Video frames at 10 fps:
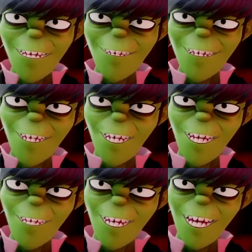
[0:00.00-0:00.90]
There's
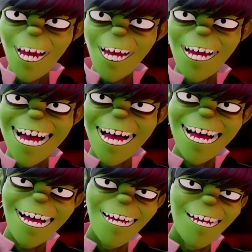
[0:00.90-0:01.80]
there's there's a
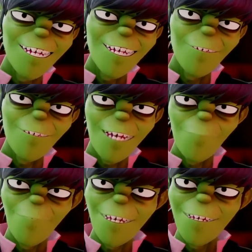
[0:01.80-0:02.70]
clear sort of
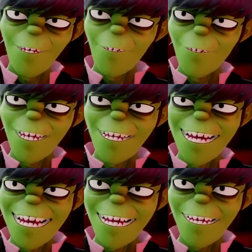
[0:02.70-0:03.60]

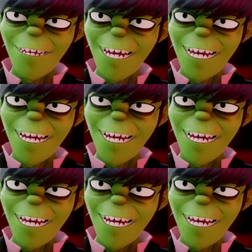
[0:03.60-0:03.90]
purity